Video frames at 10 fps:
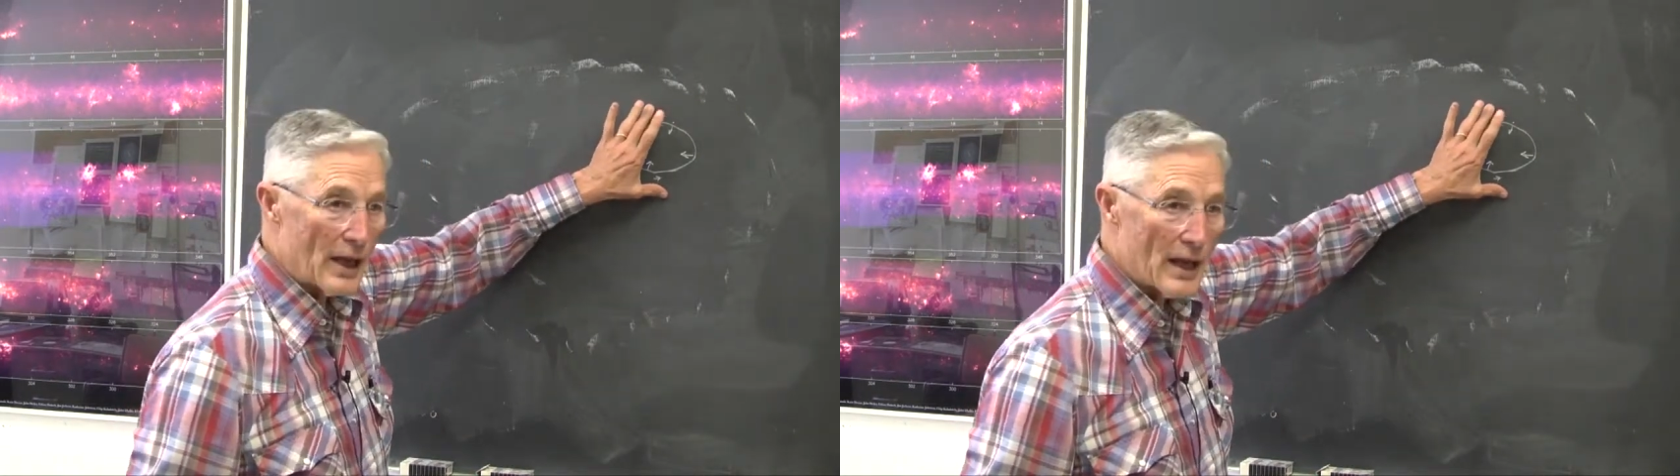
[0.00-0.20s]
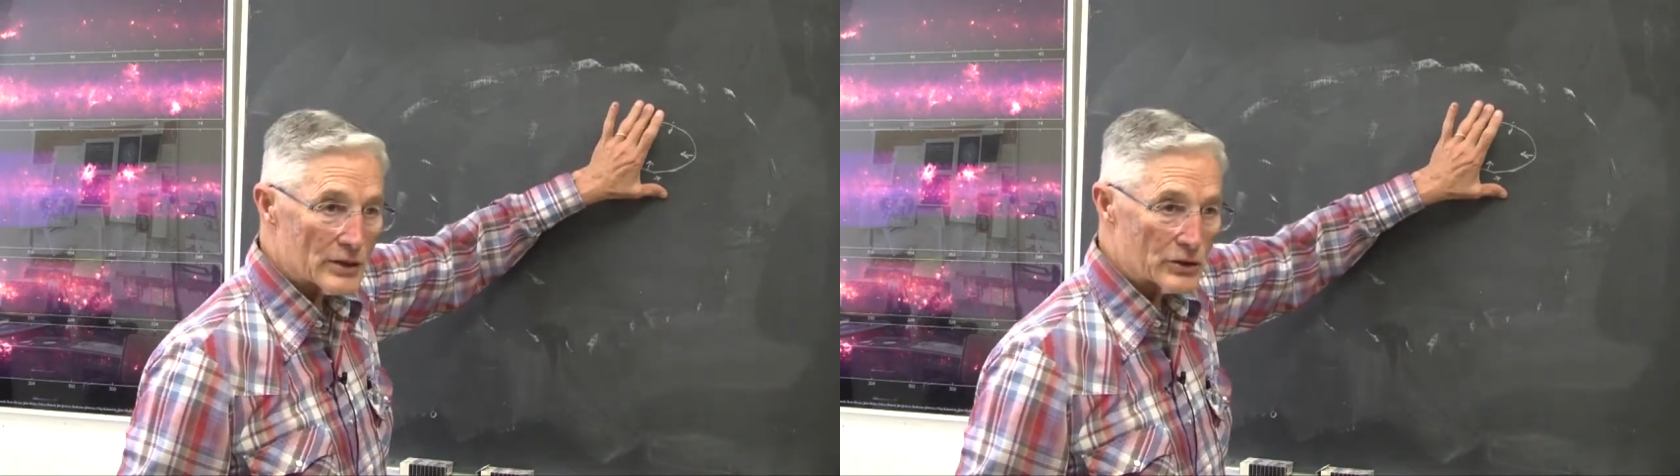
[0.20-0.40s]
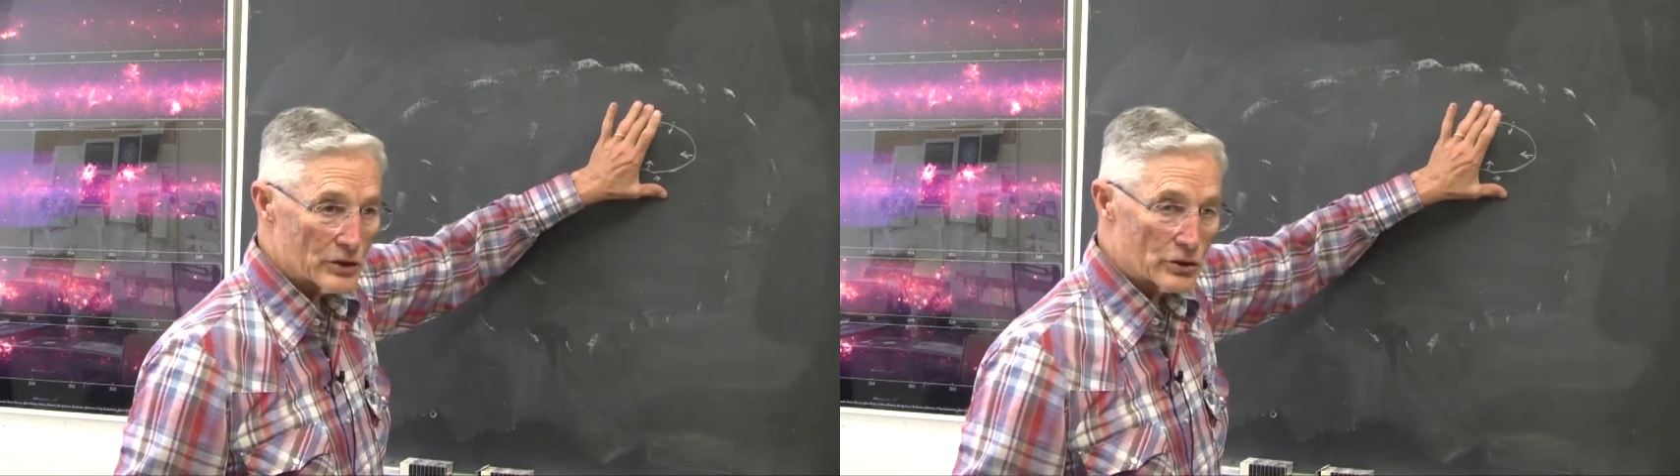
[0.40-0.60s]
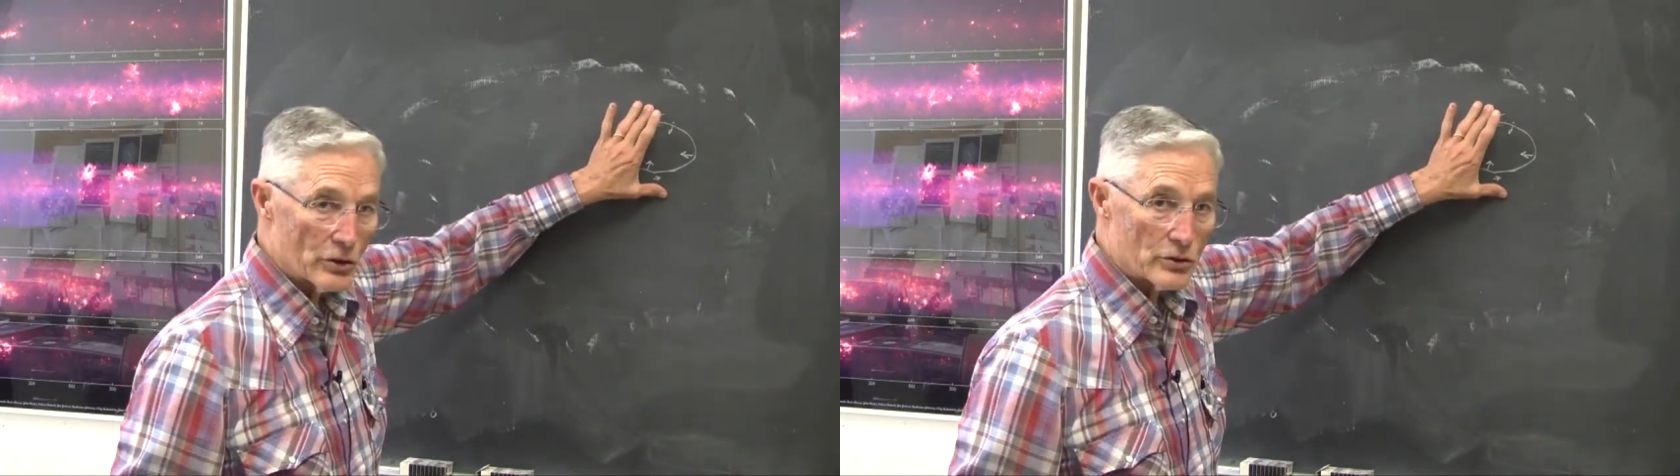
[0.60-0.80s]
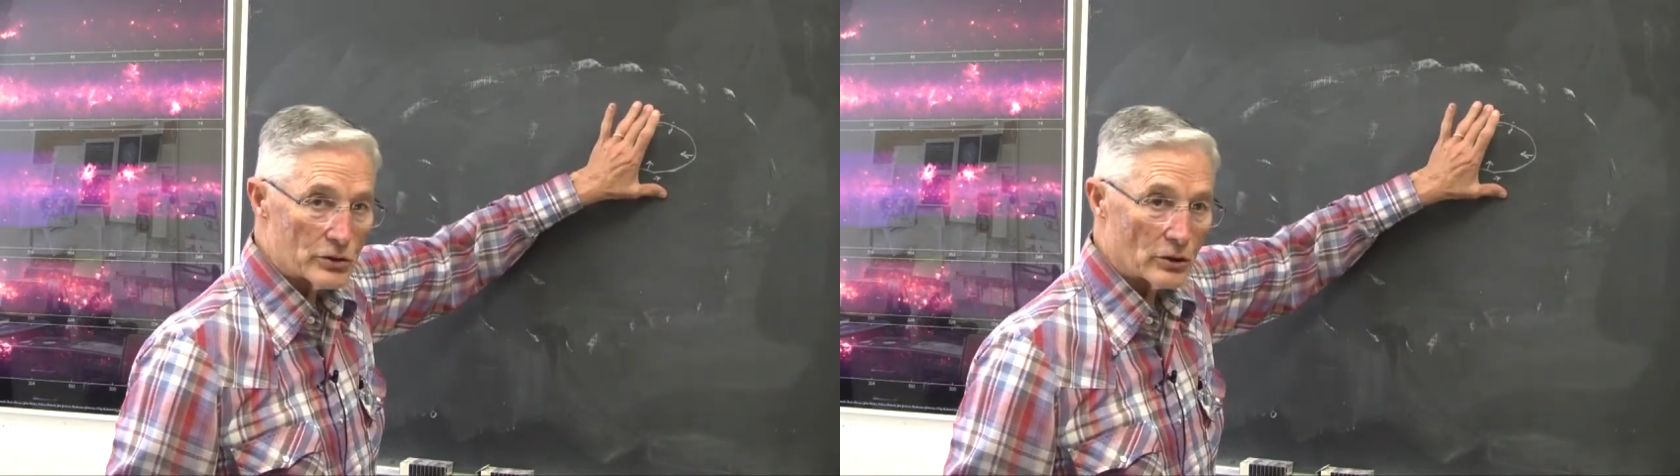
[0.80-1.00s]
gas that starts